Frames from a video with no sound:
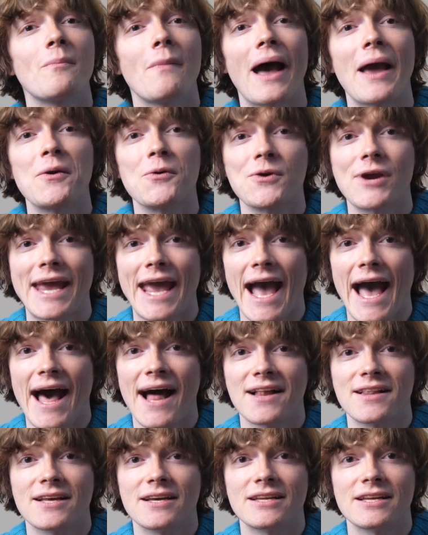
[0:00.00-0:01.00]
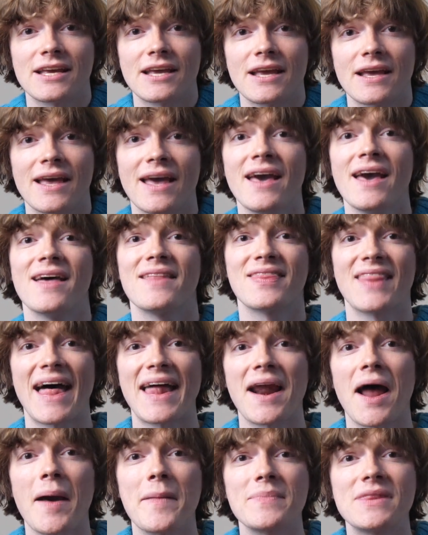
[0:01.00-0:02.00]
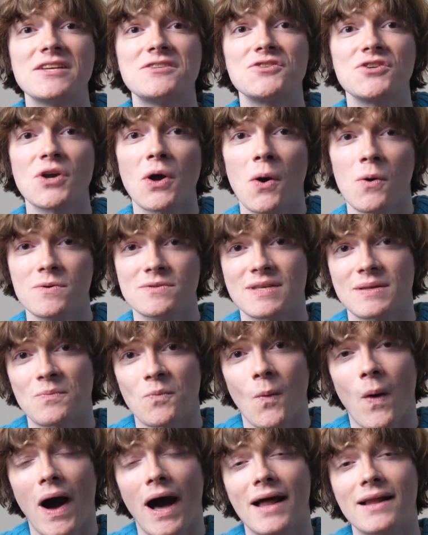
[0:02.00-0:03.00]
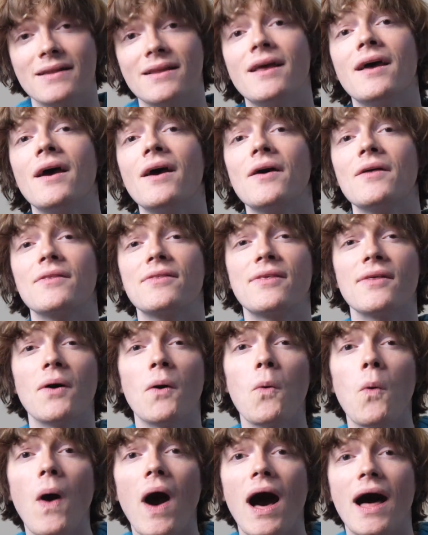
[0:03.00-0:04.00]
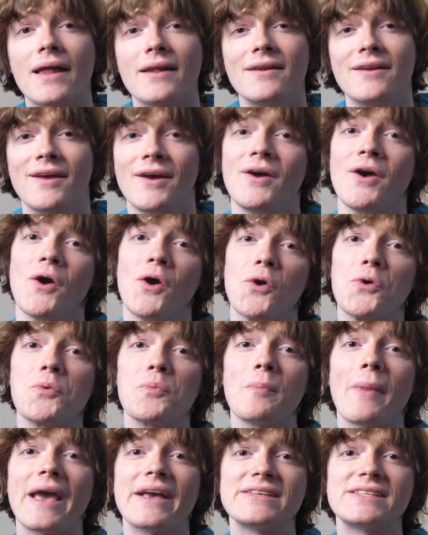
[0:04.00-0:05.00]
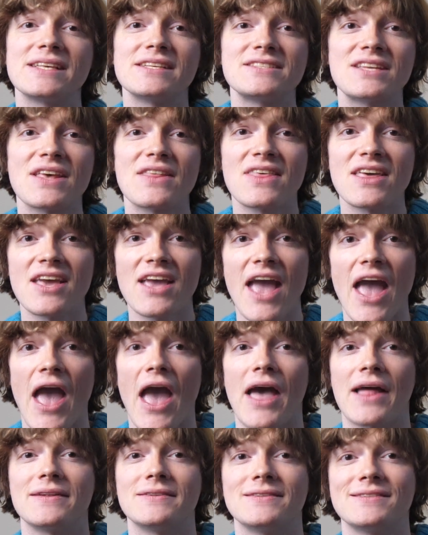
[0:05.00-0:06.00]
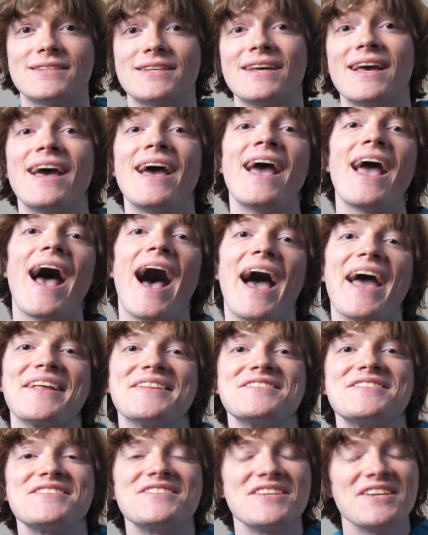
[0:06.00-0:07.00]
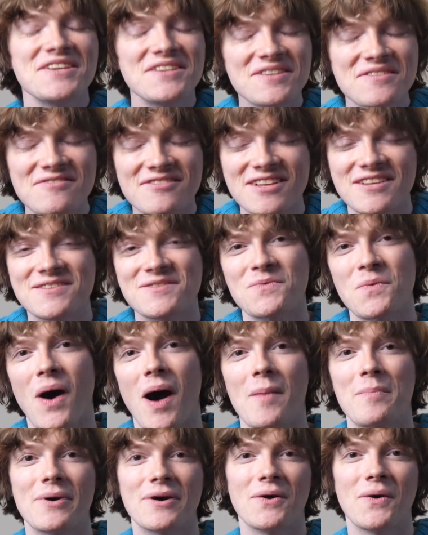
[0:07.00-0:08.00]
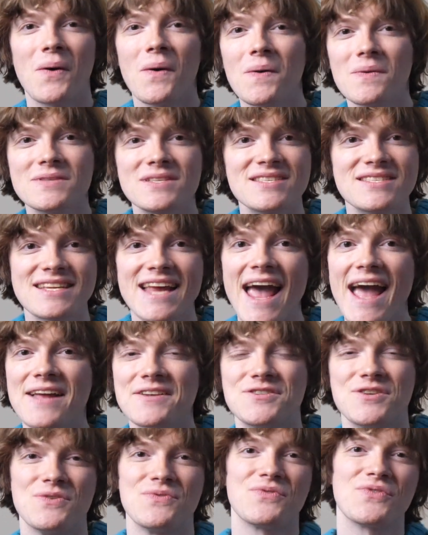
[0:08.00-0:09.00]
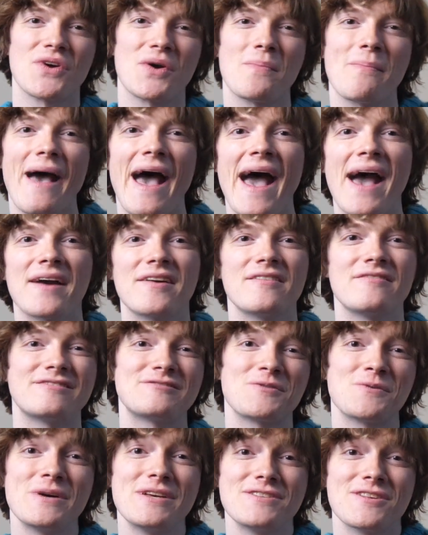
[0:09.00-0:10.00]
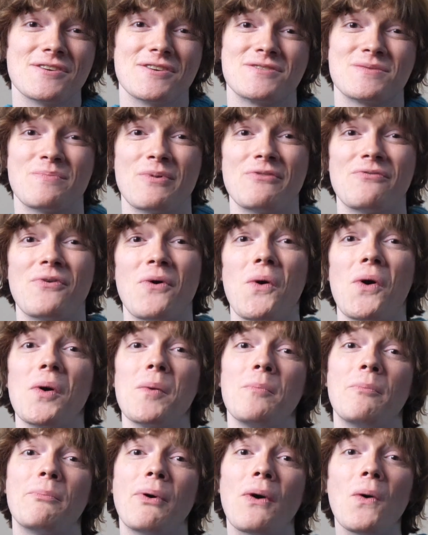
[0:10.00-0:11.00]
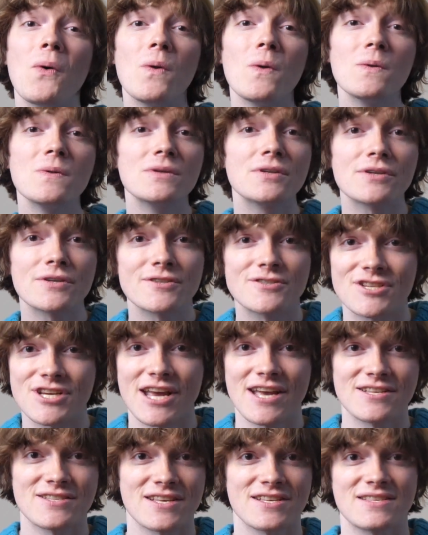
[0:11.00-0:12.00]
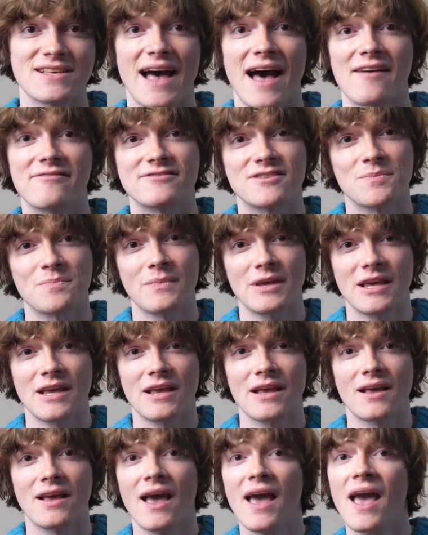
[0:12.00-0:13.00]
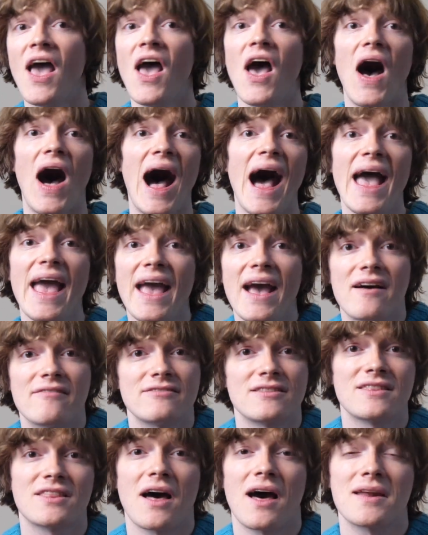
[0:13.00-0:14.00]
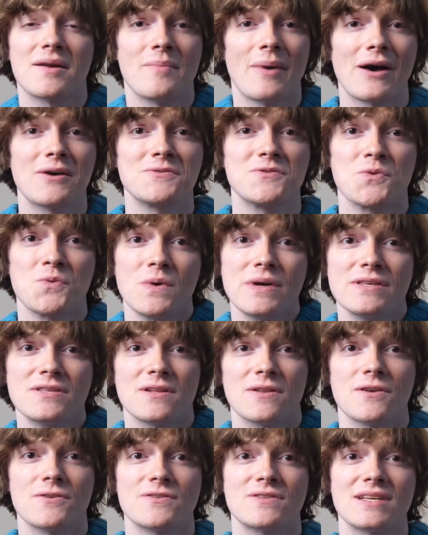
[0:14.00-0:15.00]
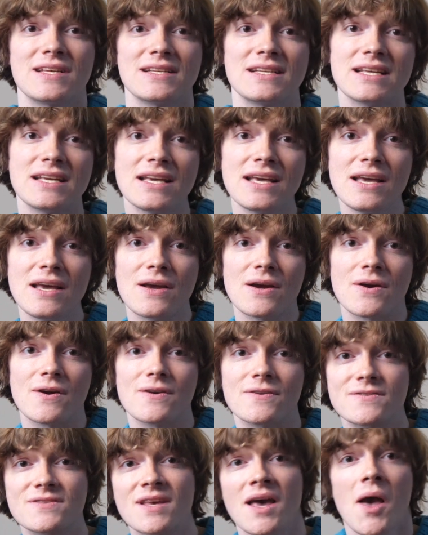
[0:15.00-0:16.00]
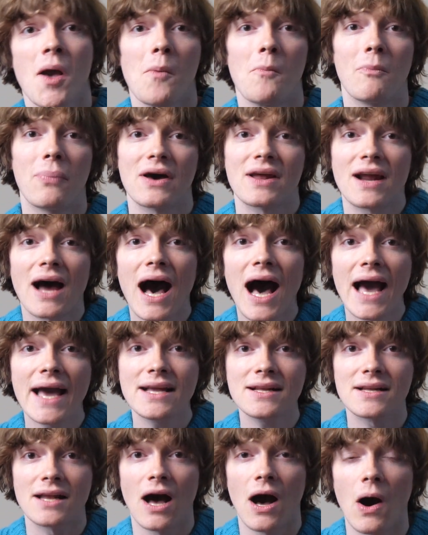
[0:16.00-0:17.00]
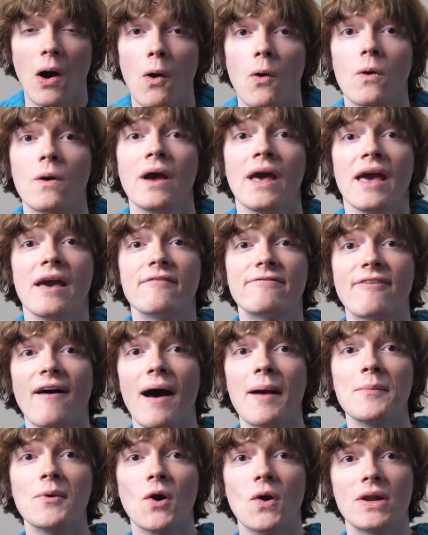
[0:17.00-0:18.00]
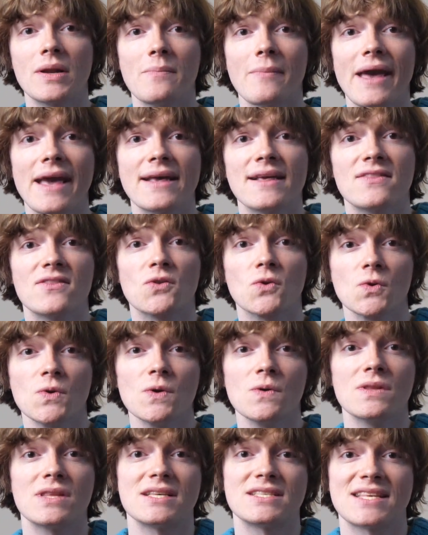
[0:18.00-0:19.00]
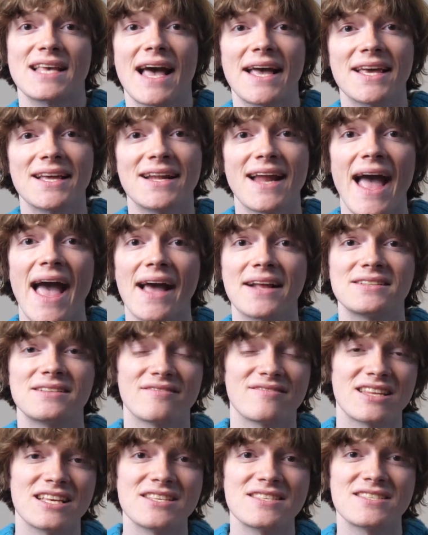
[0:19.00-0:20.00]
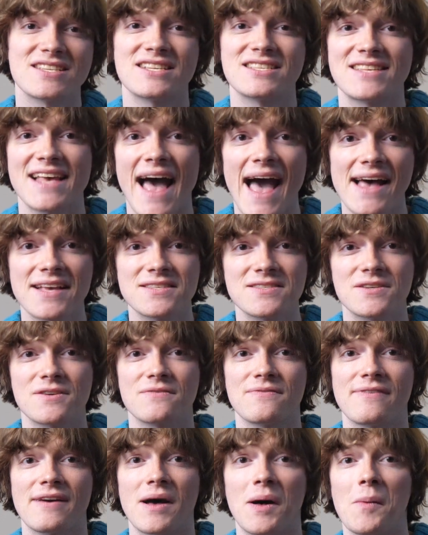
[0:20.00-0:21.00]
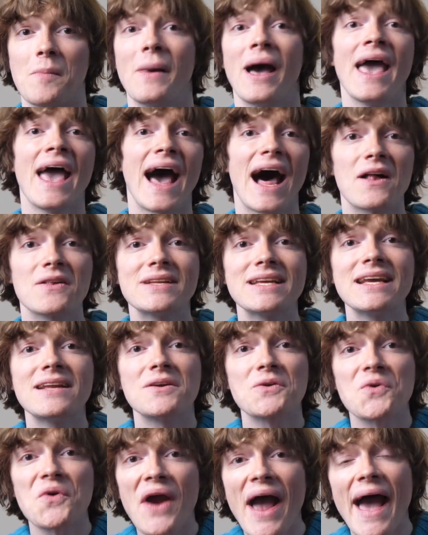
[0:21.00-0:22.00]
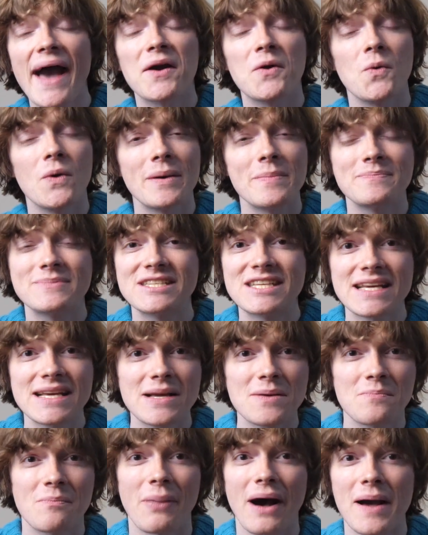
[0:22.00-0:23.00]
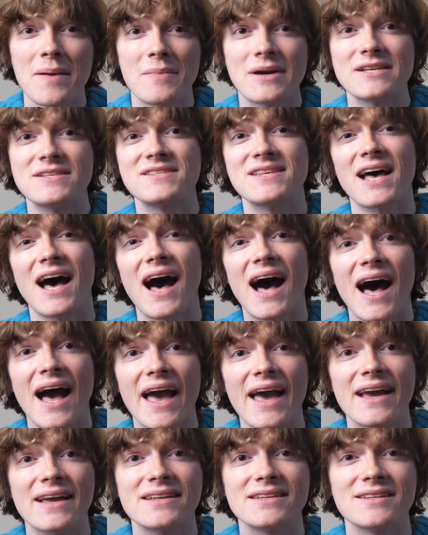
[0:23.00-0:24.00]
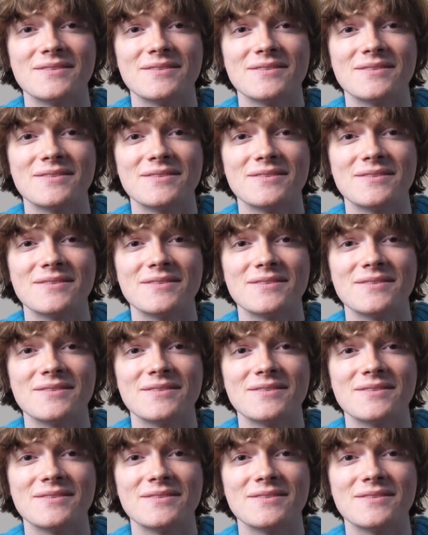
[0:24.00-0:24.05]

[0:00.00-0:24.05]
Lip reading: my reality, that I'm the chosen one, the one who makes it to the end. I instinctively swap a gold statue for a pack of Twizzlers before a boulder chases after me. I haven't thought about Twizzlers in years, but I know if I'm going to make it through the second act of this disaster film, I'll need a crack whip team by my side.